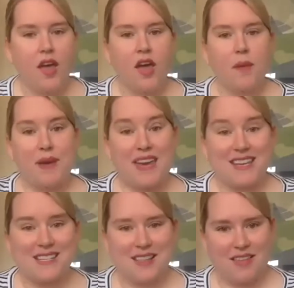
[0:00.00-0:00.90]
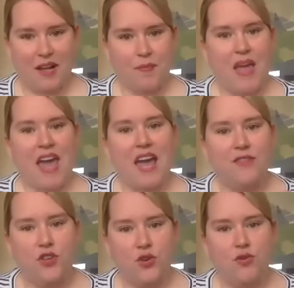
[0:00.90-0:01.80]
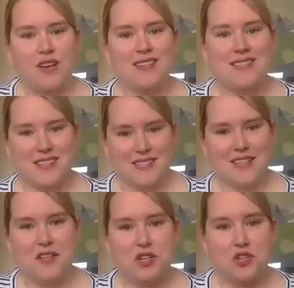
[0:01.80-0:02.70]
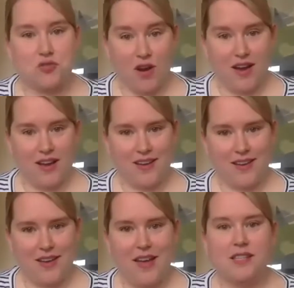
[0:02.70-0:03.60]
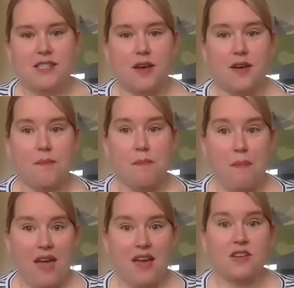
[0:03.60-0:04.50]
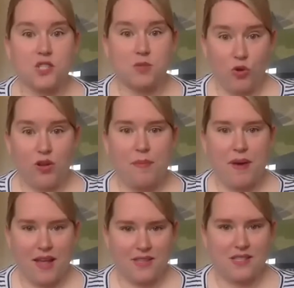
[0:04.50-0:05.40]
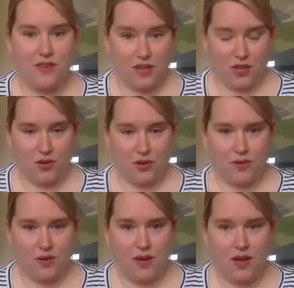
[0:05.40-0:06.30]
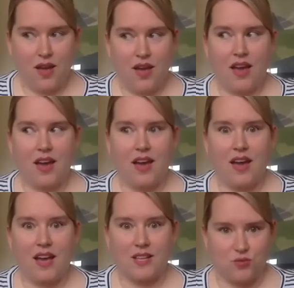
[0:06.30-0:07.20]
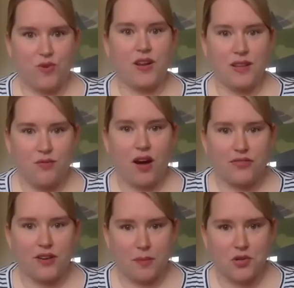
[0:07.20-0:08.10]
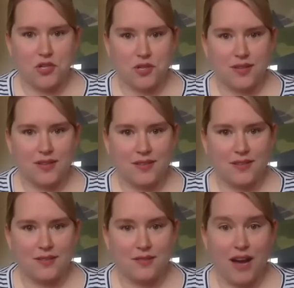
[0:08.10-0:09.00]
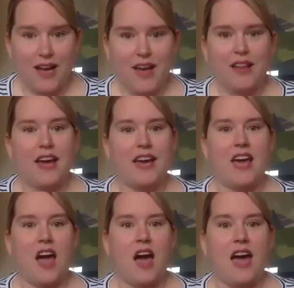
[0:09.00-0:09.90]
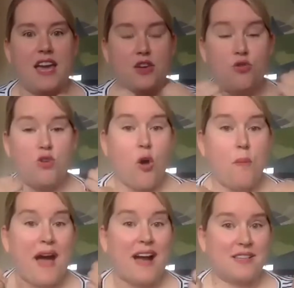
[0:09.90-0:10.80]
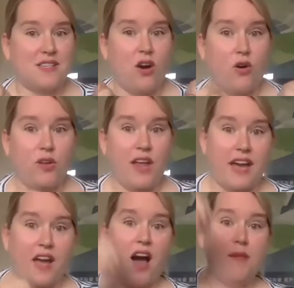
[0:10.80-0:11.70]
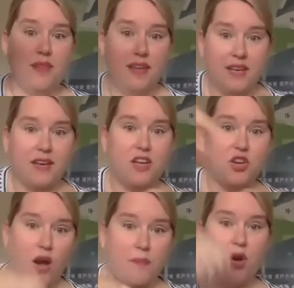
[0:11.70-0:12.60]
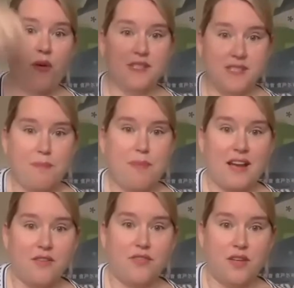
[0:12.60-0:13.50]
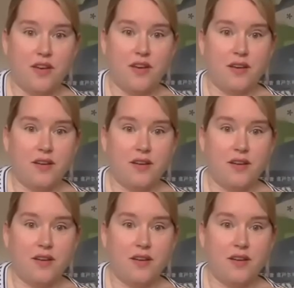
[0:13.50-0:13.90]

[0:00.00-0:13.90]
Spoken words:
But here's the thing. If you consistently try to make smaller patterns fit you, it's really rough emotionally, right? Like you go back to the whole, like I'm leaning, you know, I'm going to the back of the